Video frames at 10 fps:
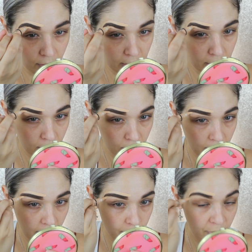This is also
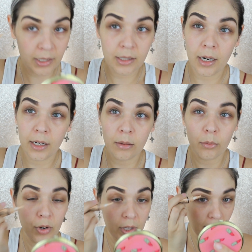nice because then I can
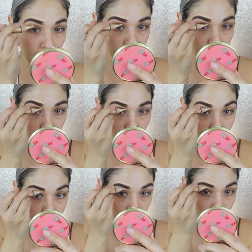bring that concealer
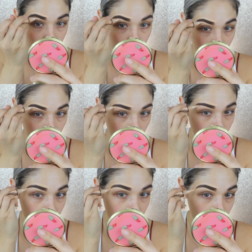down
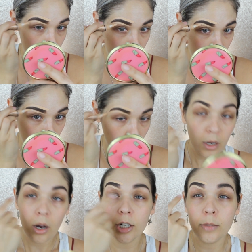um, to
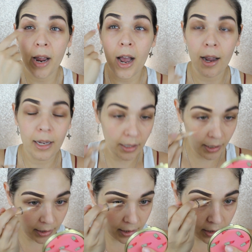onto my
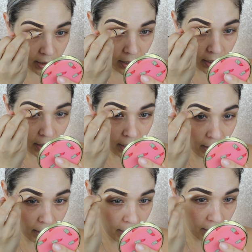eyelids
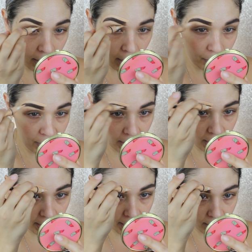and helps to
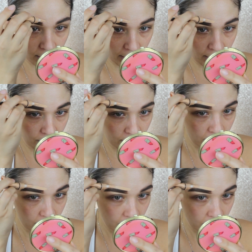kind of cancel out